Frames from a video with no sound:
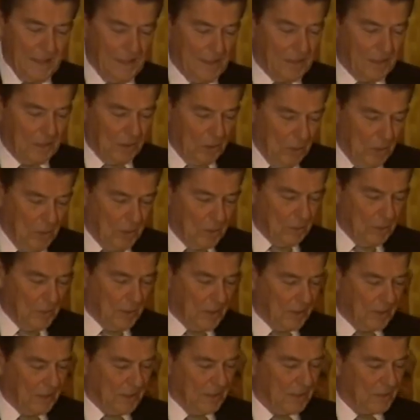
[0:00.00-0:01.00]
along
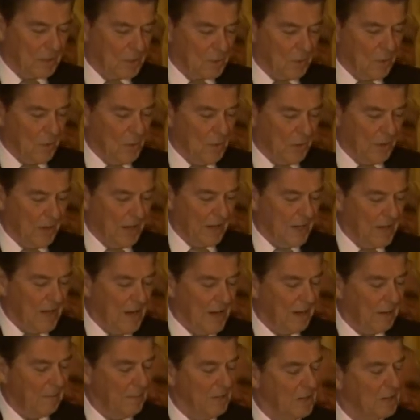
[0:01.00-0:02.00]
with a strong
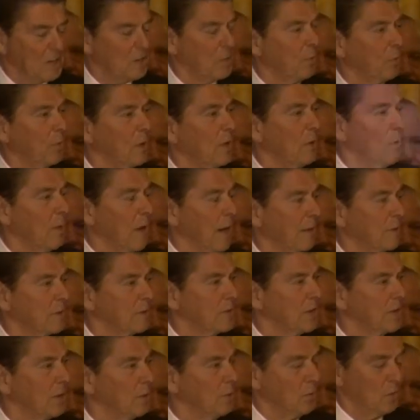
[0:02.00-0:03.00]
economy, is a
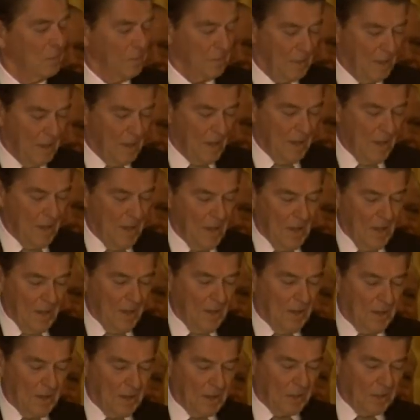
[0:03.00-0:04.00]
prerequisite to
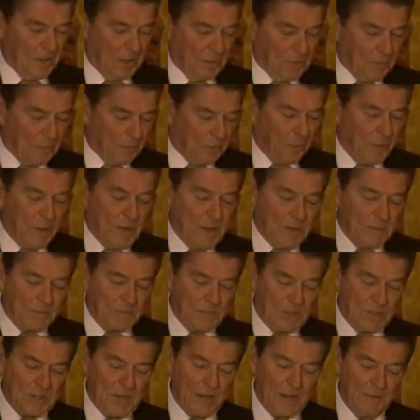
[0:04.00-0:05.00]
freedom,
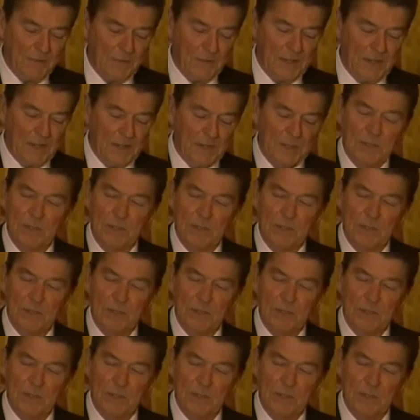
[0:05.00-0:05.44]
safety, and